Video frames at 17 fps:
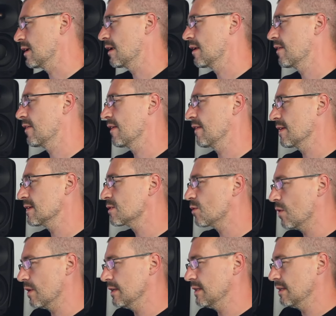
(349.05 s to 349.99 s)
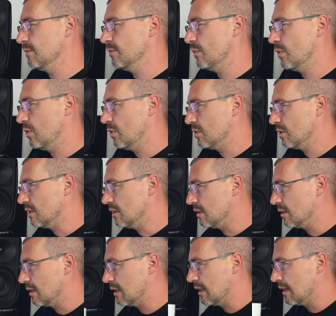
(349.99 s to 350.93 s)
And I think that's quite
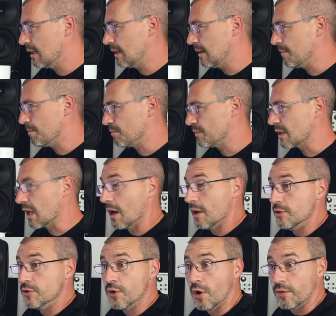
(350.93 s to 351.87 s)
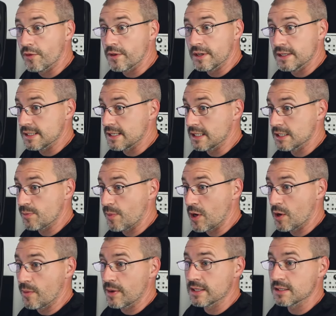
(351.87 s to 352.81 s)
important. Not that it's an
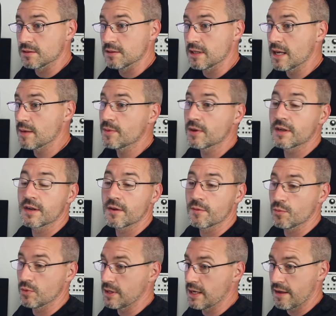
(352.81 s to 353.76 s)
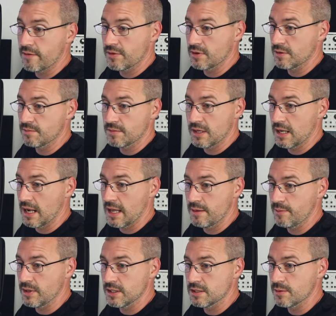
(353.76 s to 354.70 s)
experimental label, and I would never
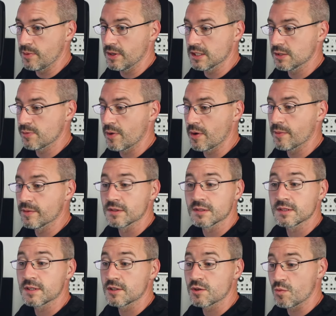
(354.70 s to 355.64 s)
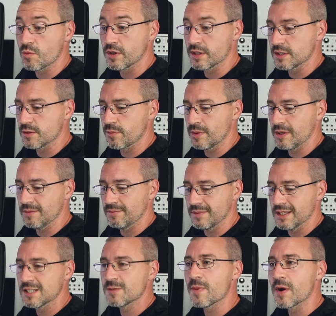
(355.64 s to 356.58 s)
claim it to be experimental, because I don't want it to
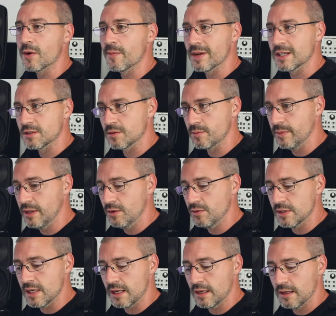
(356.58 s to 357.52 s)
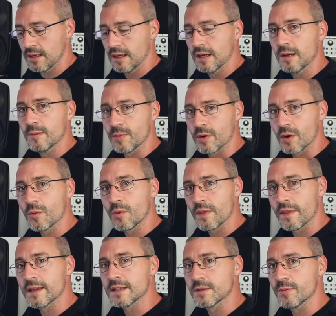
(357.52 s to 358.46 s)
be experimental music, but I
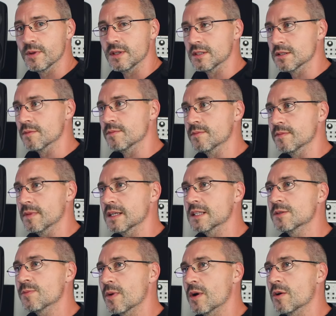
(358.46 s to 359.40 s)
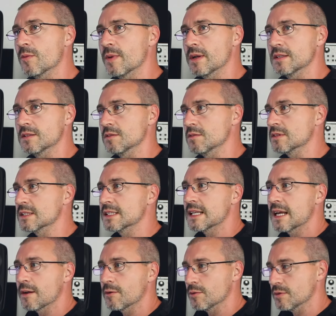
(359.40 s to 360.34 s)
want there to be some experimental
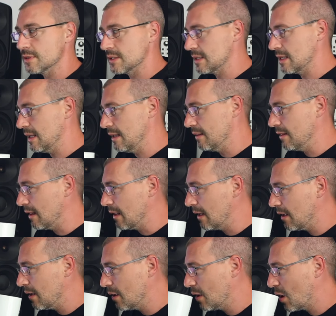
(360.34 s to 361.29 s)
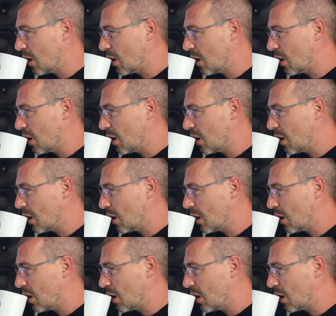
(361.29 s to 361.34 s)
sounds in there.